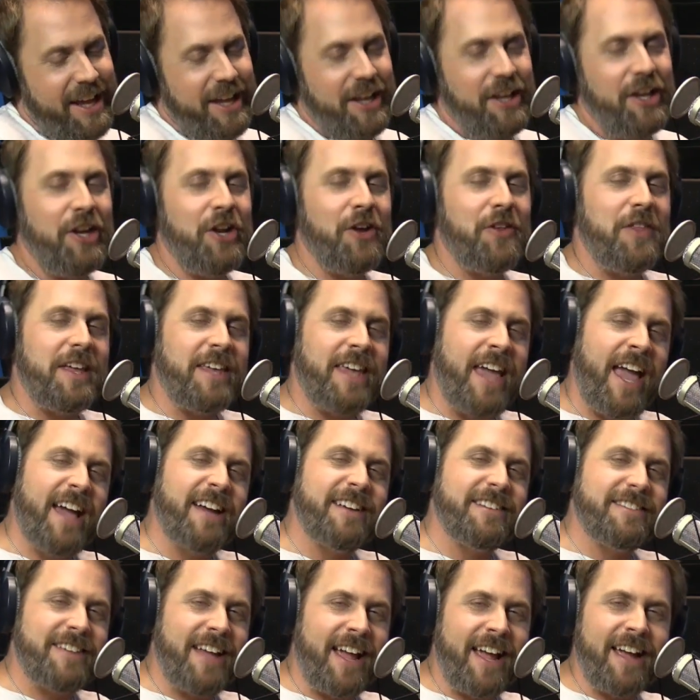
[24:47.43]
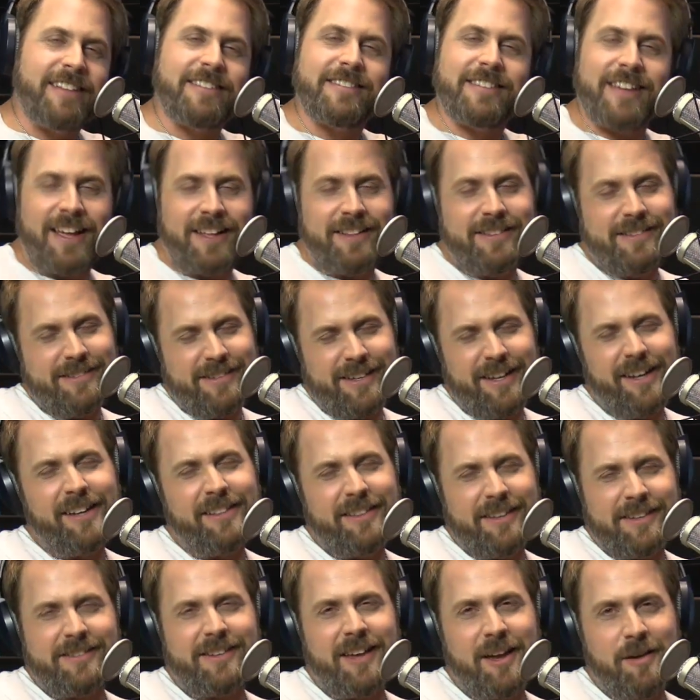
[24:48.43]
you know, they can't dance and sing at
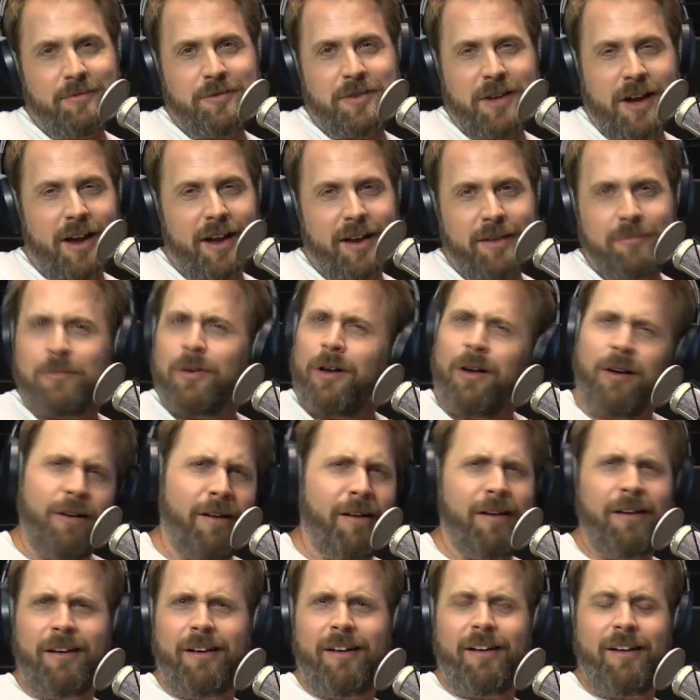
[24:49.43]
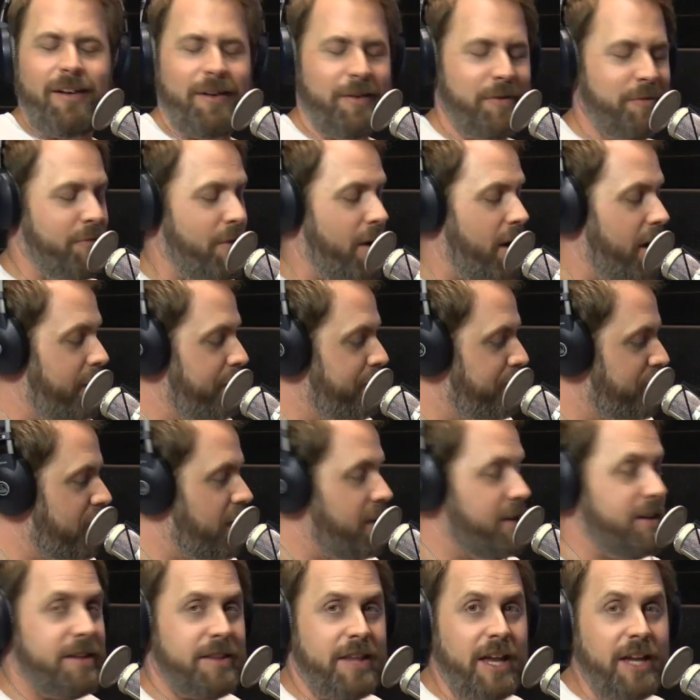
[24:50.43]
the same time, right?
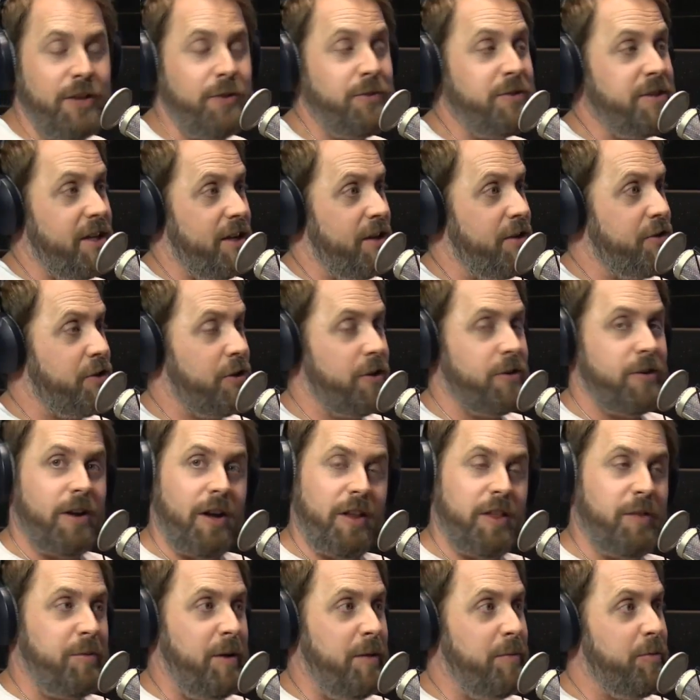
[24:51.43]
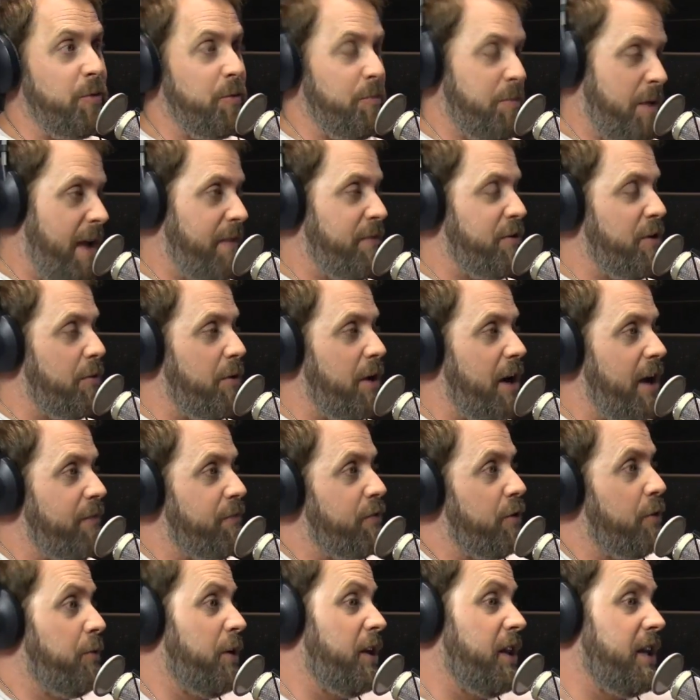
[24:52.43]
Thank you, Tina Turner, and other people who paved Back the way the
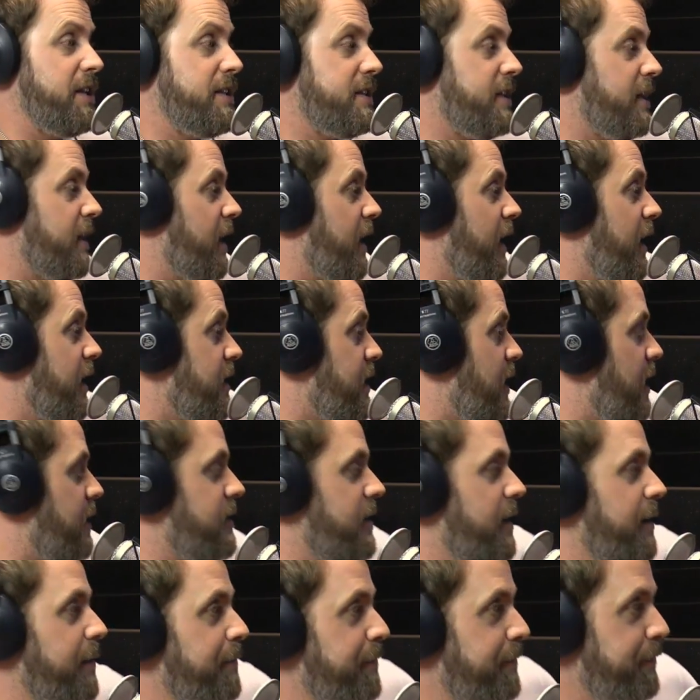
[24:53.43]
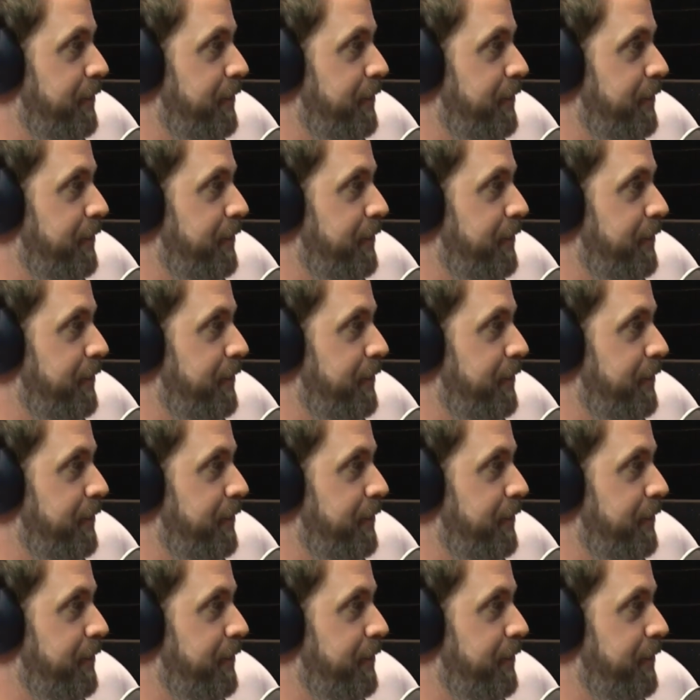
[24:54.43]
for really singing and dancing.